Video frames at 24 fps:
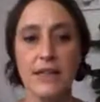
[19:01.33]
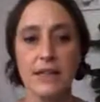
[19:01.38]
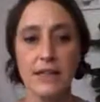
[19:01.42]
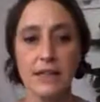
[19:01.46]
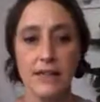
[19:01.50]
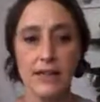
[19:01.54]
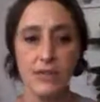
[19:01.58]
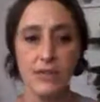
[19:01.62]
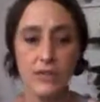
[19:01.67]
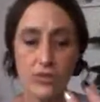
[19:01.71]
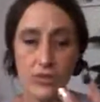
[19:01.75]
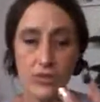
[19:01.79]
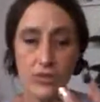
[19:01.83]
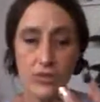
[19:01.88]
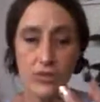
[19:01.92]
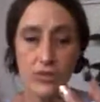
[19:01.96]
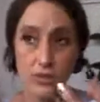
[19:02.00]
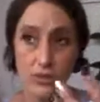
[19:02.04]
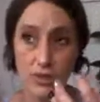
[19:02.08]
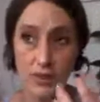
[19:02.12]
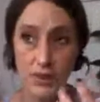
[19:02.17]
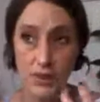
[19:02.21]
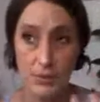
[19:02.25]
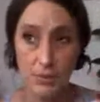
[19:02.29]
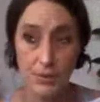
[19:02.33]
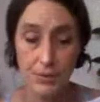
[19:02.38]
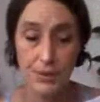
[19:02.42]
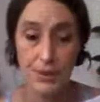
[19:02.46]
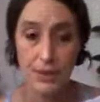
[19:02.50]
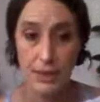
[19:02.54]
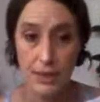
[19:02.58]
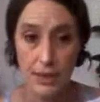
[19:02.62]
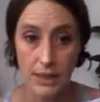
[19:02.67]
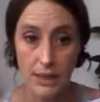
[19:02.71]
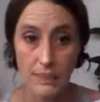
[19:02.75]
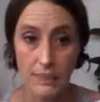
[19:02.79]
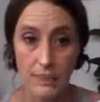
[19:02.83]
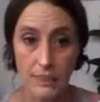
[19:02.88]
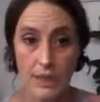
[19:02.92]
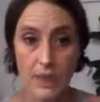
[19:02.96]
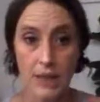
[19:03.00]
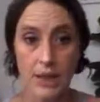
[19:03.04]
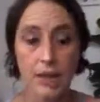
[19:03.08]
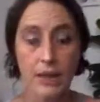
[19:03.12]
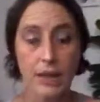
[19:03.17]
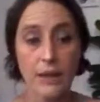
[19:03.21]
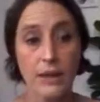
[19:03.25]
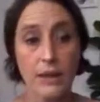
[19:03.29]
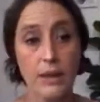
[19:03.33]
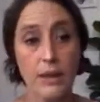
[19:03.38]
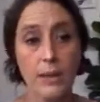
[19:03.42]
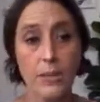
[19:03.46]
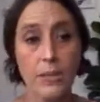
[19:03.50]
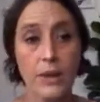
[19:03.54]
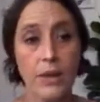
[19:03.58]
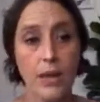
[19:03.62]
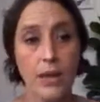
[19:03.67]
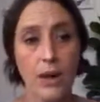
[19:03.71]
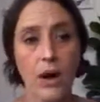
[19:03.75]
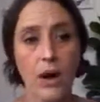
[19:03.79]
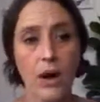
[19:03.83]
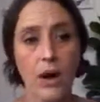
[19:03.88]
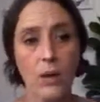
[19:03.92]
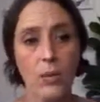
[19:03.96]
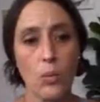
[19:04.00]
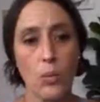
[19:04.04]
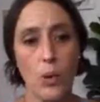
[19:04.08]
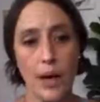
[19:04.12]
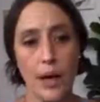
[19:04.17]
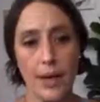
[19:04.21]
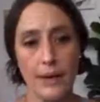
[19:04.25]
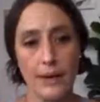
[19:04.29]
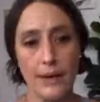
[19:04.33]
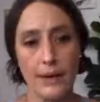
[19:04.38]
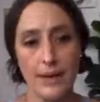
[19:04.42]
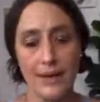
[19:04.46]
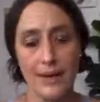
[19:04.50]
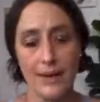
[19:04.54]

feeling so deeply that we are one.